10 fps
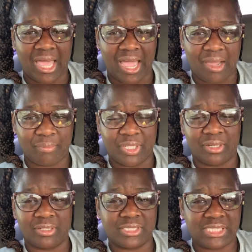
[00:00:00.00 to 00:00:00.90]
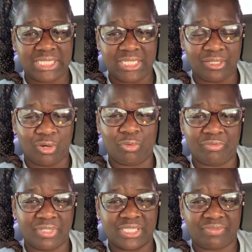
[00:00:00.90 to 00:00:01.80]
I'm the CEO
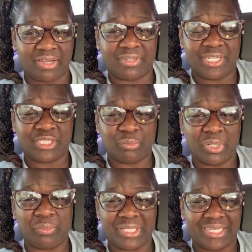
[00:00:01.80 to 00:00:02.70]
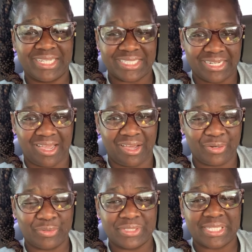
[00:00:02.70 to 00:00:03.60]
of this foundation, but because it
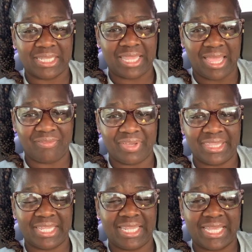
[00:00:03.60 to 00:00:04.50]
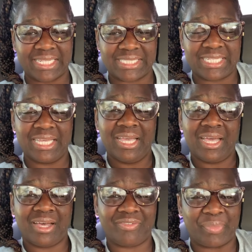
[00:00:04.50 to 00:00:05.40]
honors the life and the legacy
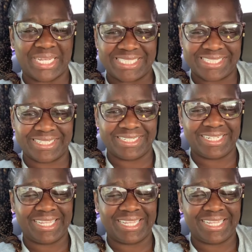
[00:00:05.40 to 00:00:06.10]
of my son.